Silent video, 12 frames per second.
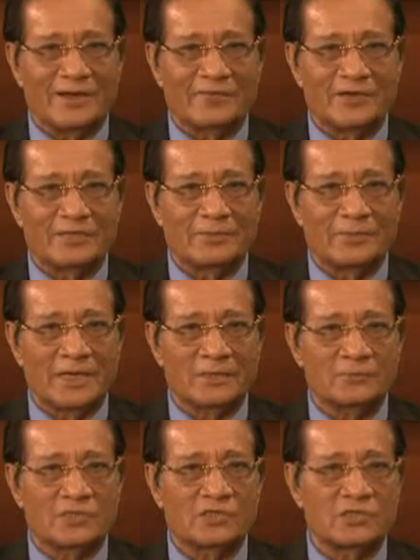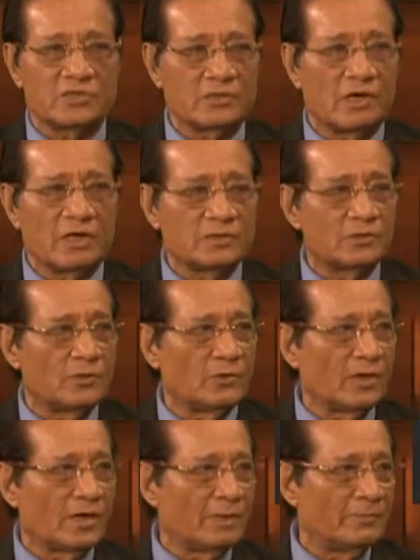after the break, Mr. Shaw is going
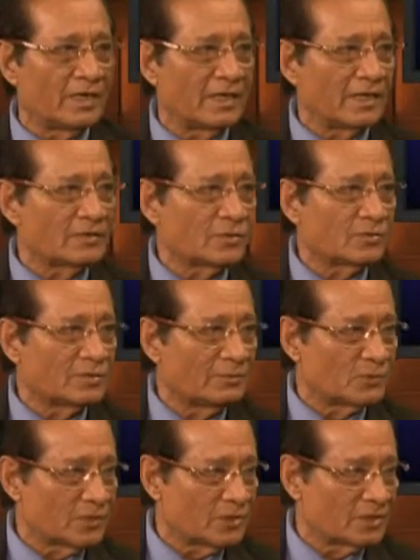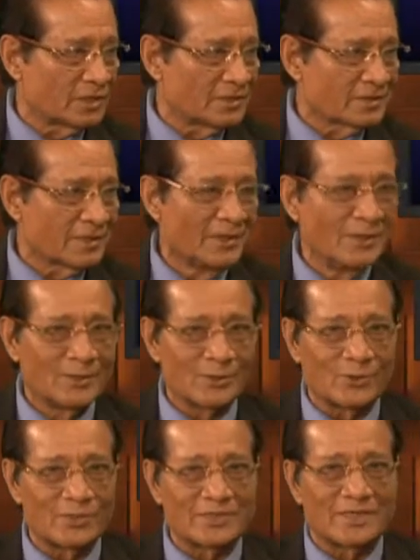to come and ask you some questions.
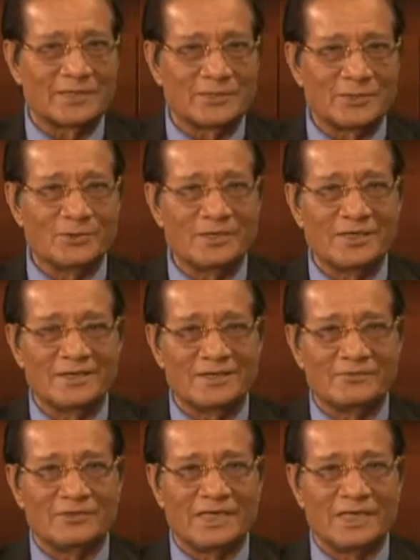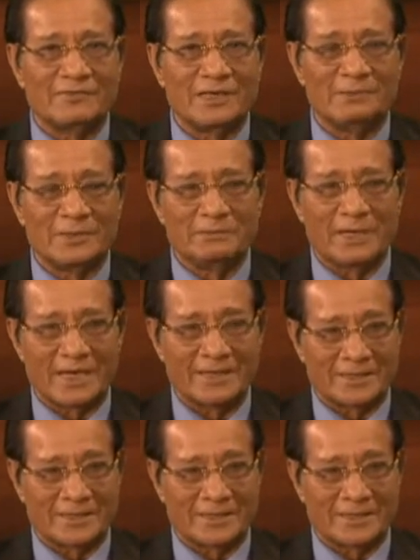So stay tuned. We will be back.